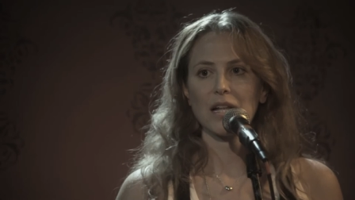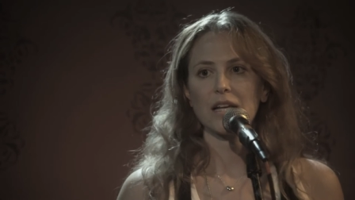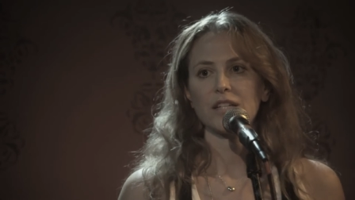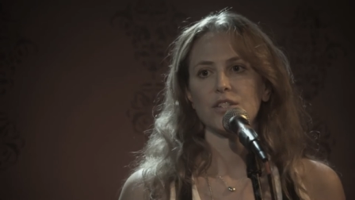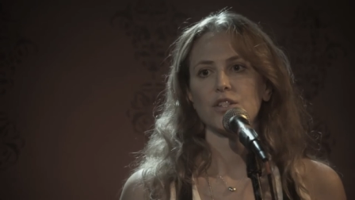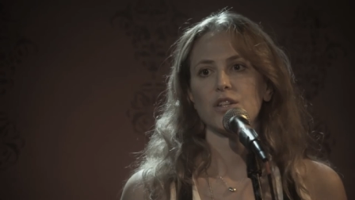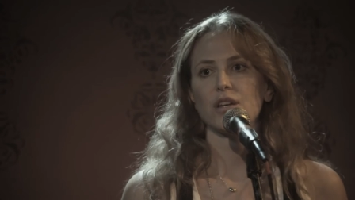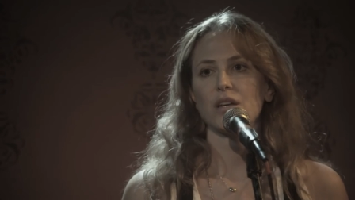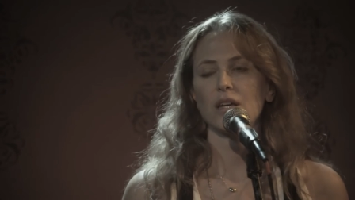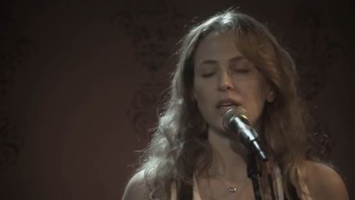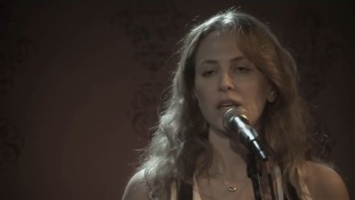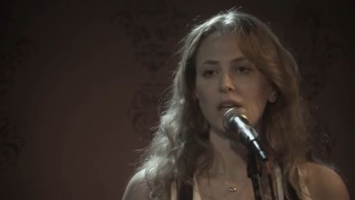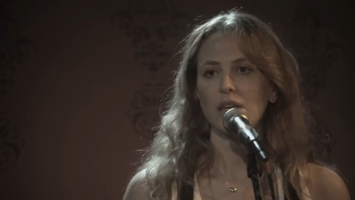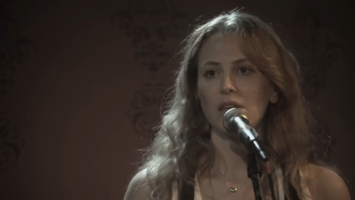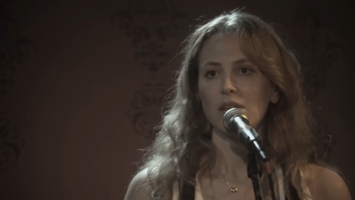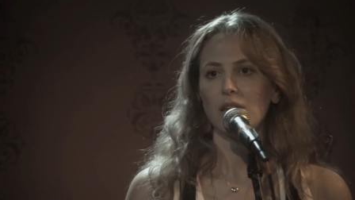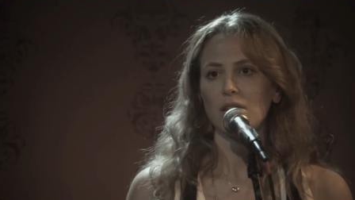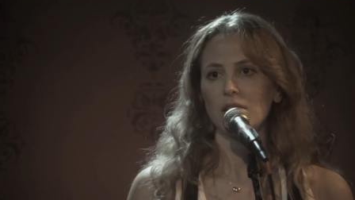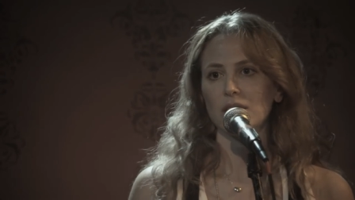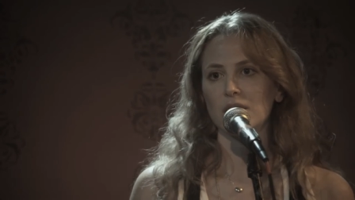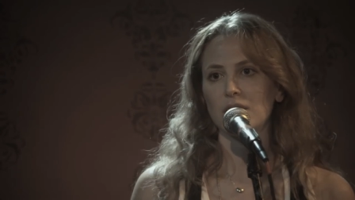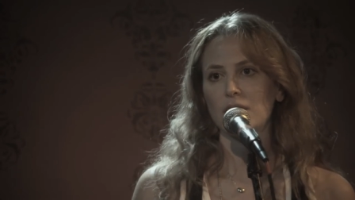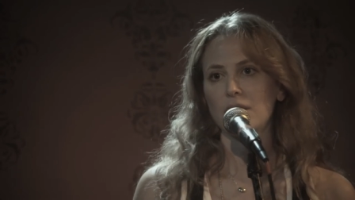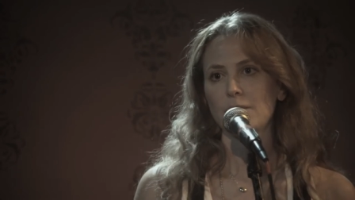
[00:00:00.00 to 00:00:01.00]
glass junkie
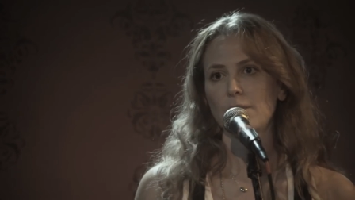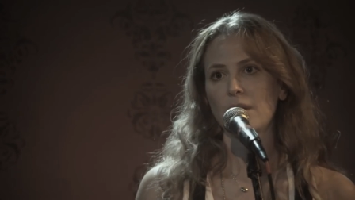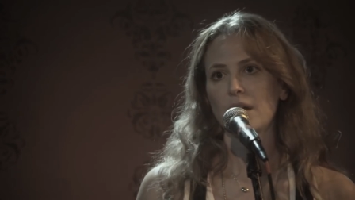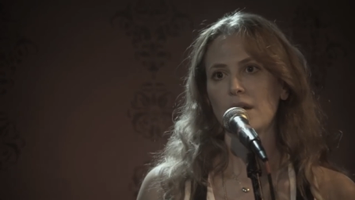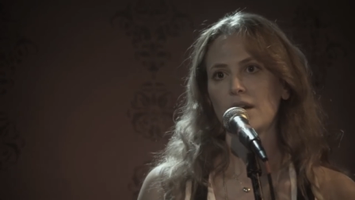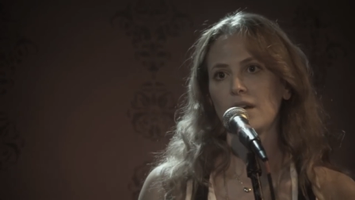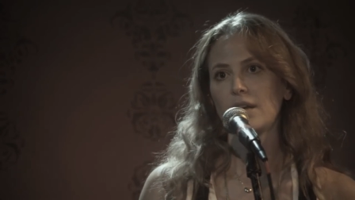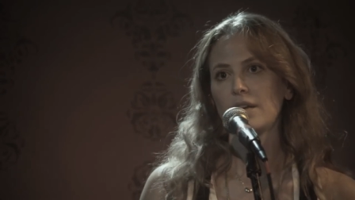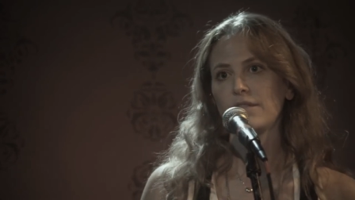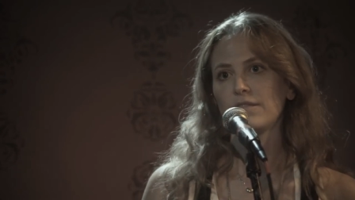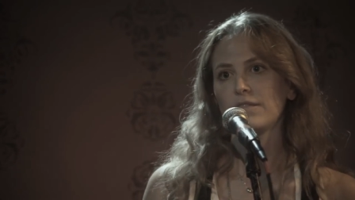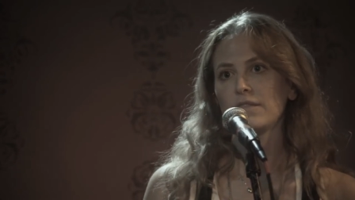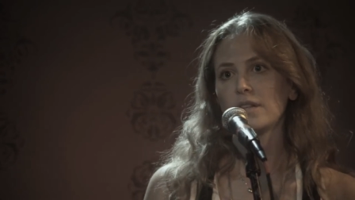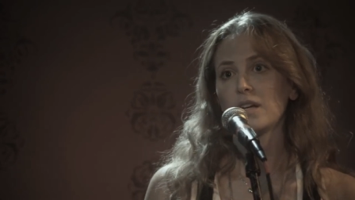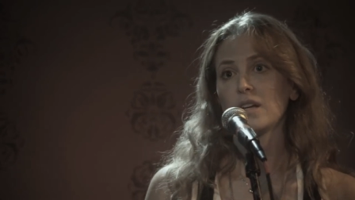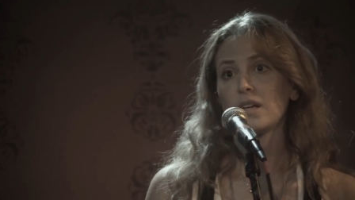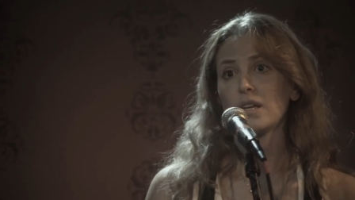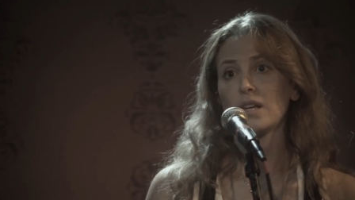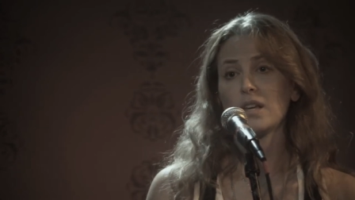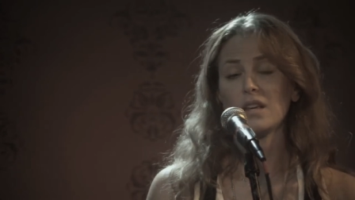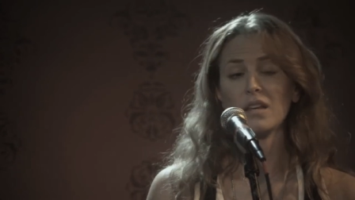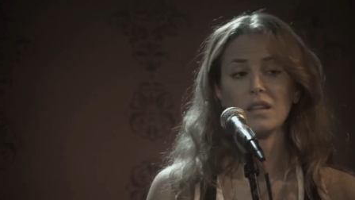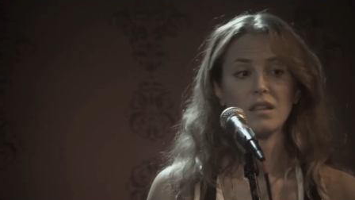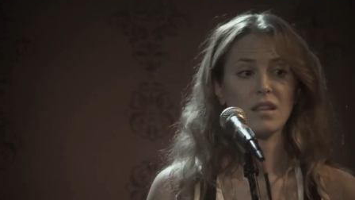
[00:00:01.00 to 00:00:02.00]
is an American
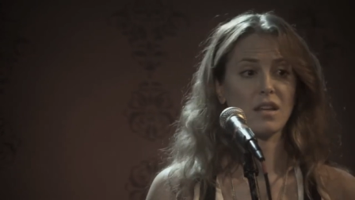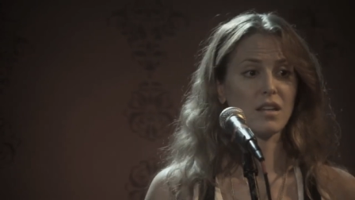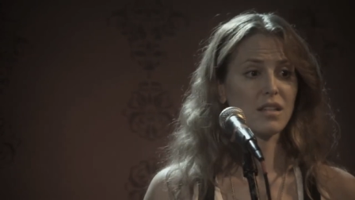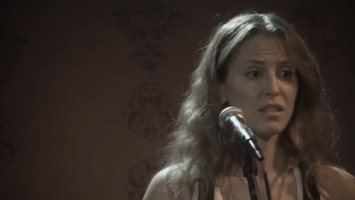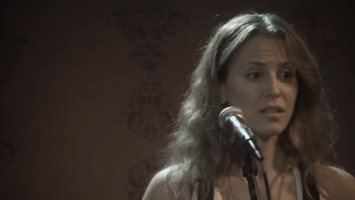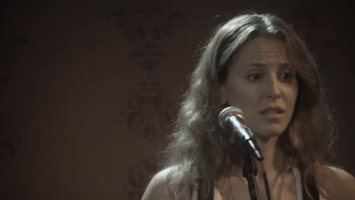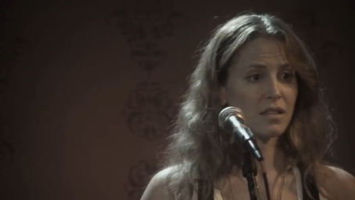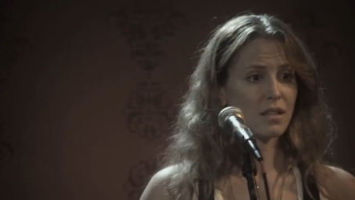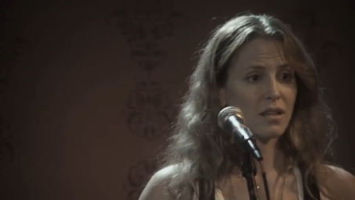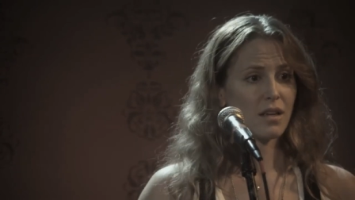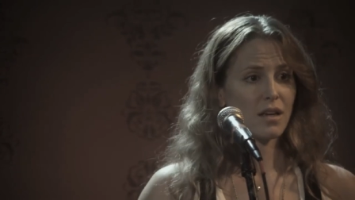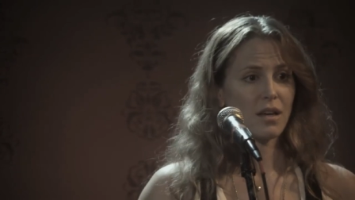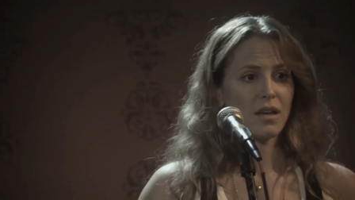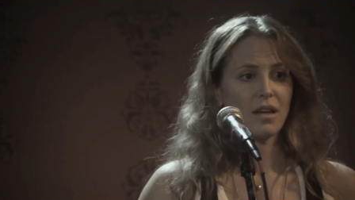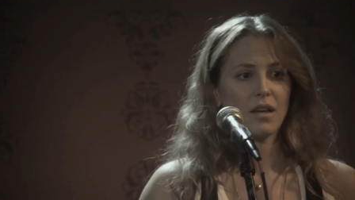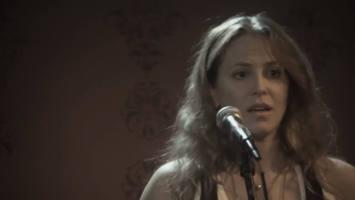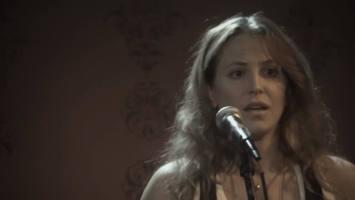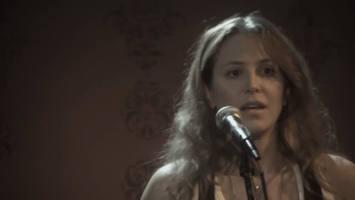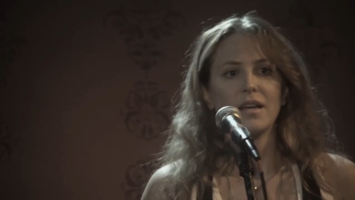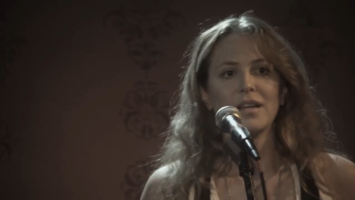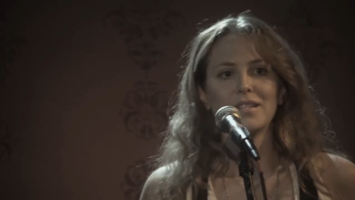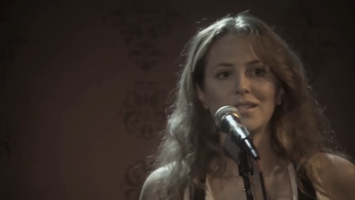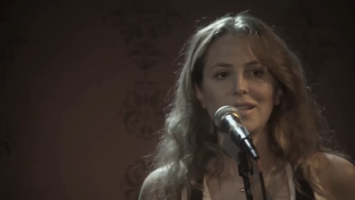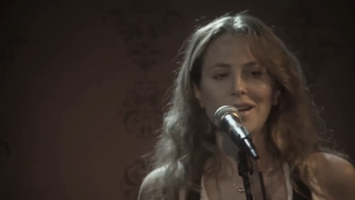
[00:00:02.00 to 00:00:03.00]
flunky, and this
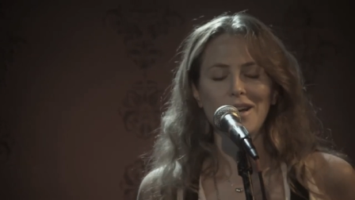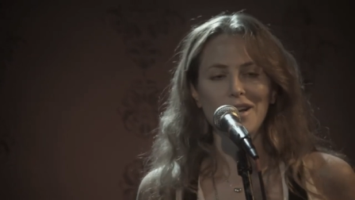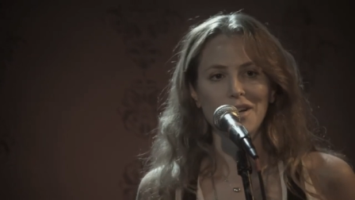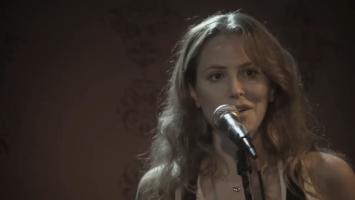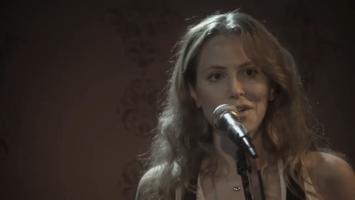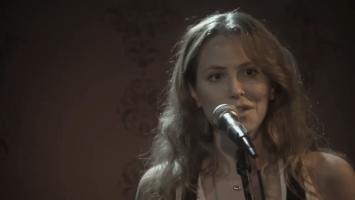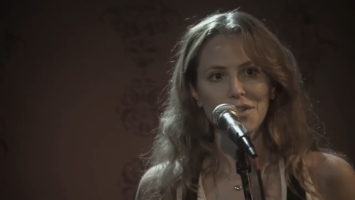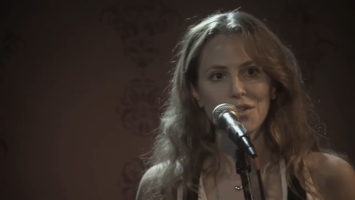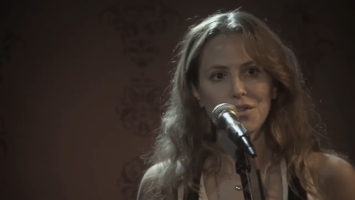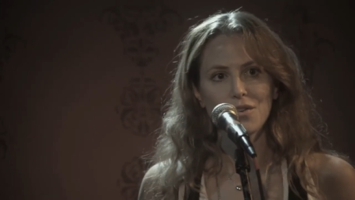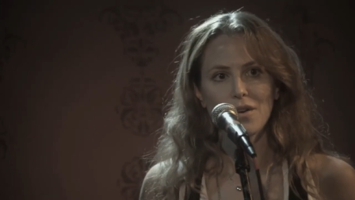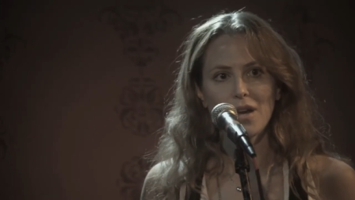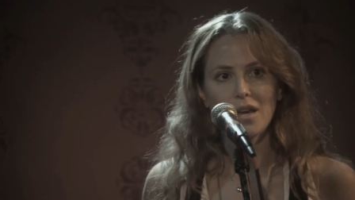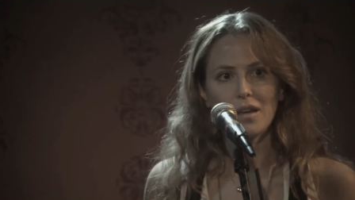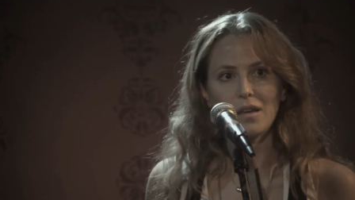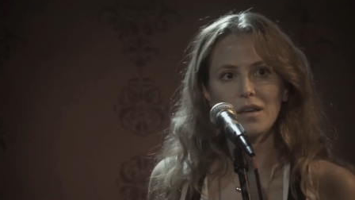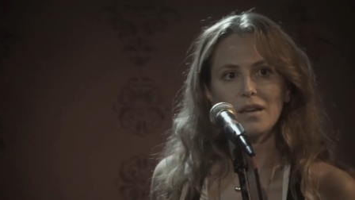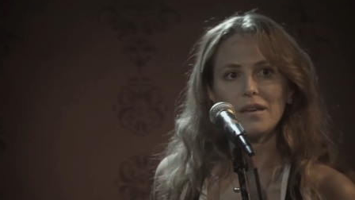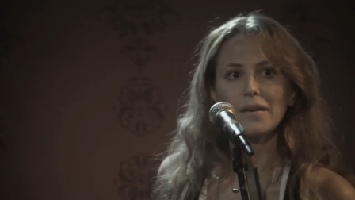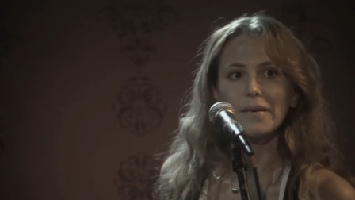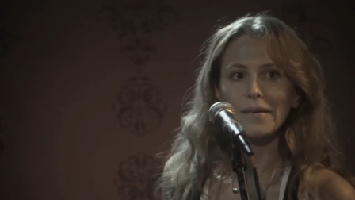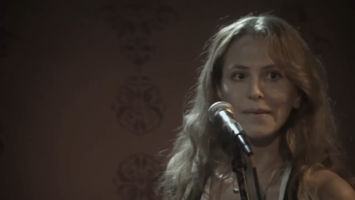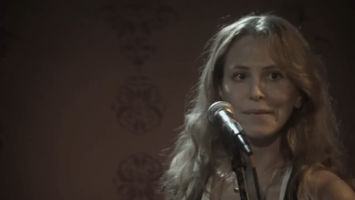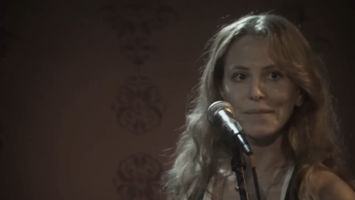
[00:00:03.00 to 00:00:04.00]
is a hunger strike.
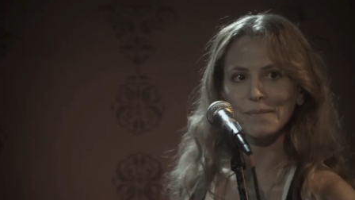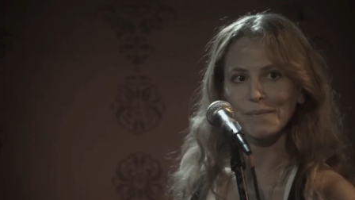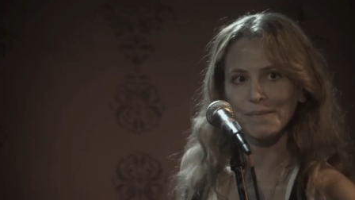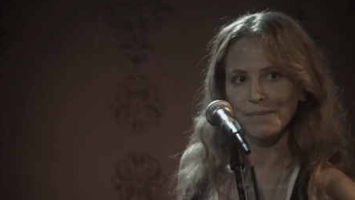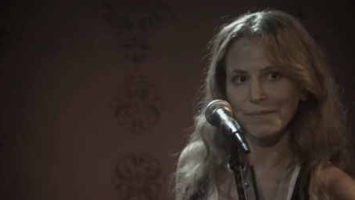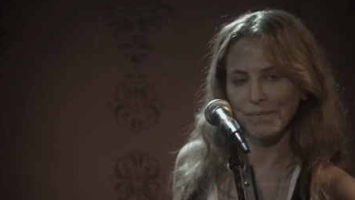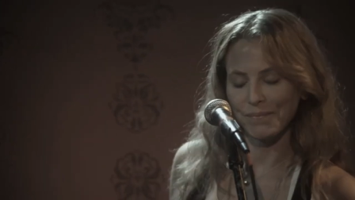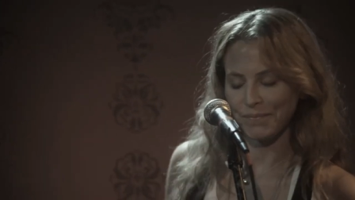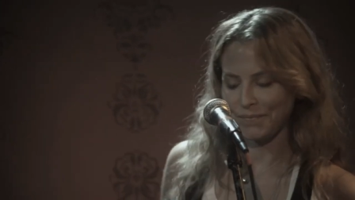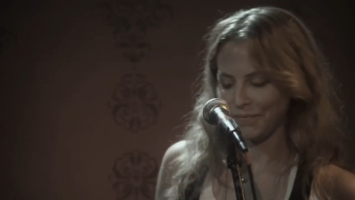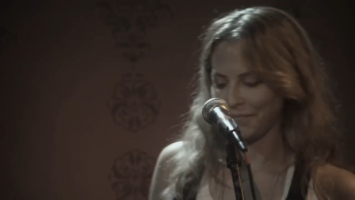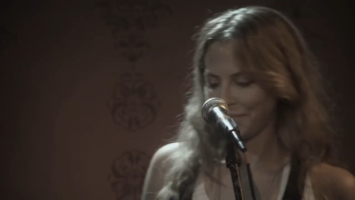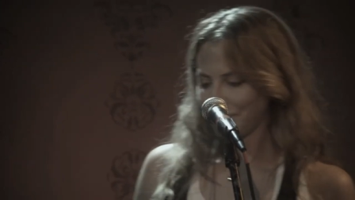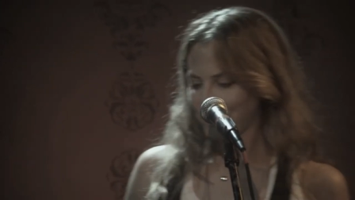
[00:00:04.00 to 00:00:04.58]
Mm.